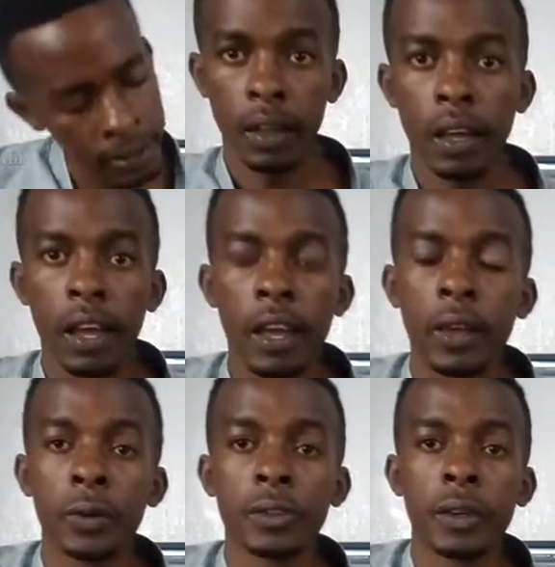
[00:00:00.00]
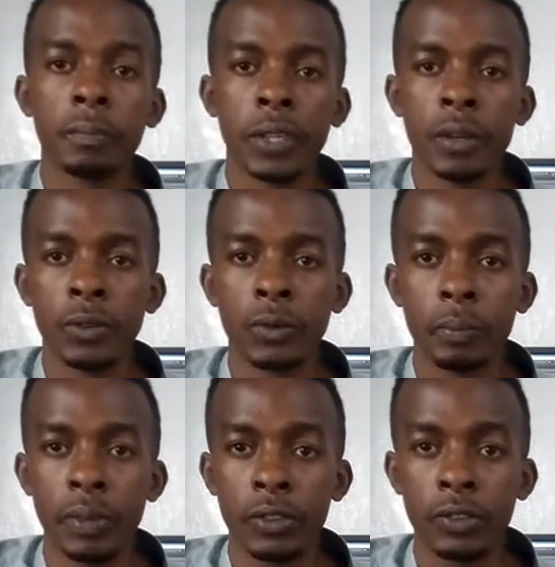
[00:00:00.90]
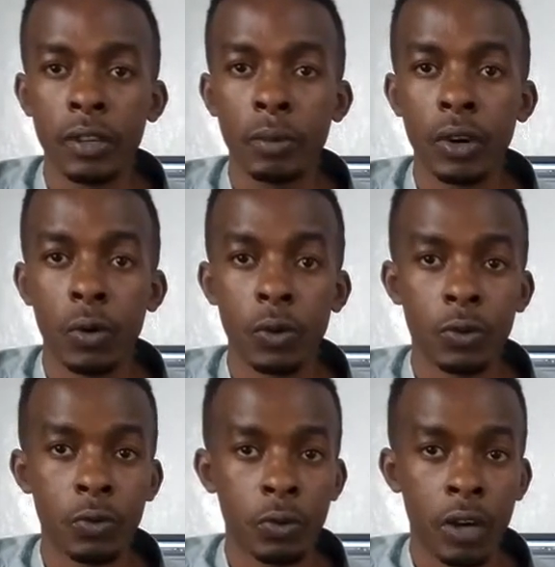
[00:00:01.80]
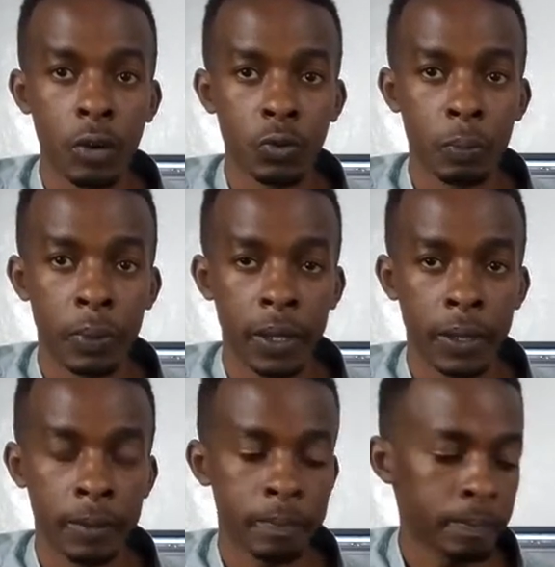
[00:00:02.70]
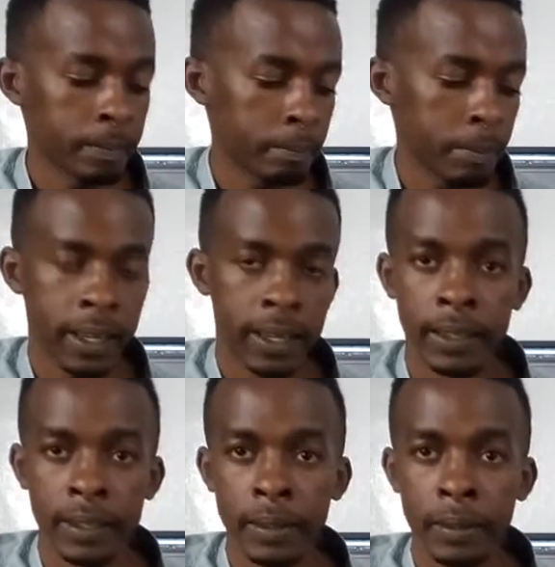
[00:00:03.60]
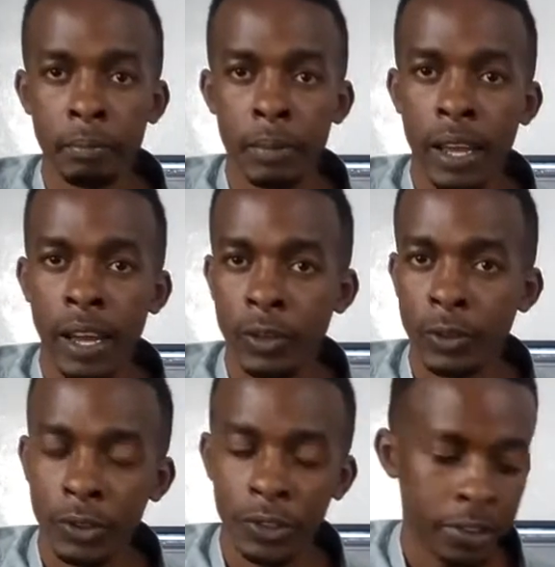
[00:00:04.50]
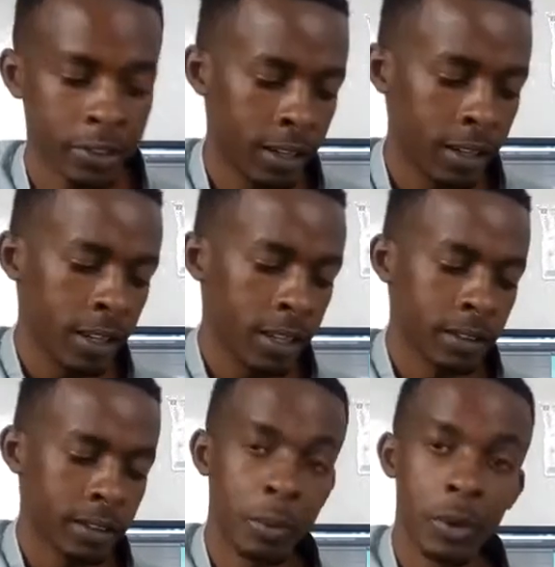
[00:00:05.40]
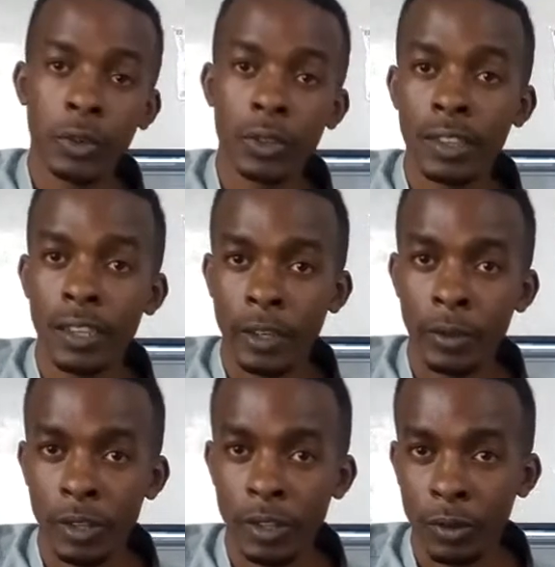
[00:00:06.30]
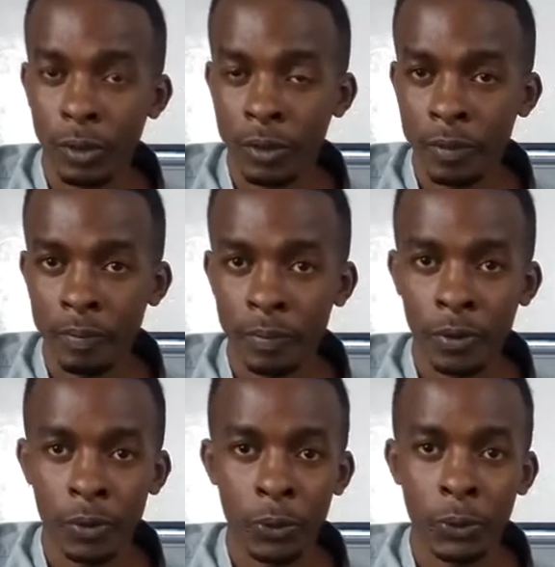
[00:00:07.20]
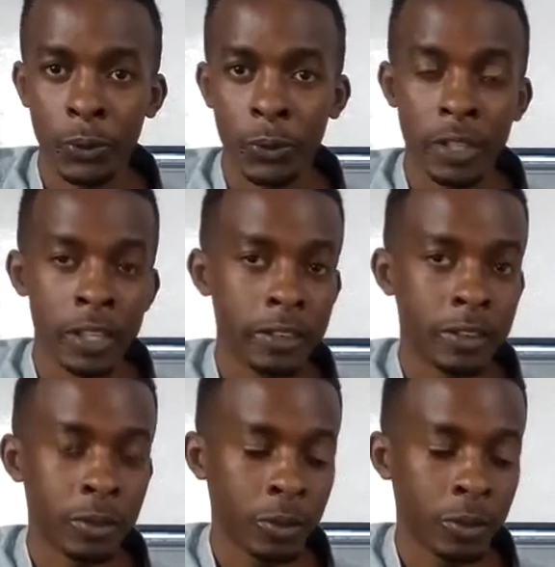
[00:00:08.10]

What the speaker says: Hey, what's up? My name is Ruben. Today I'm gonna walk you through on how to play Maheni by Ayrosh. Someone requested that I do this song, so here is the song.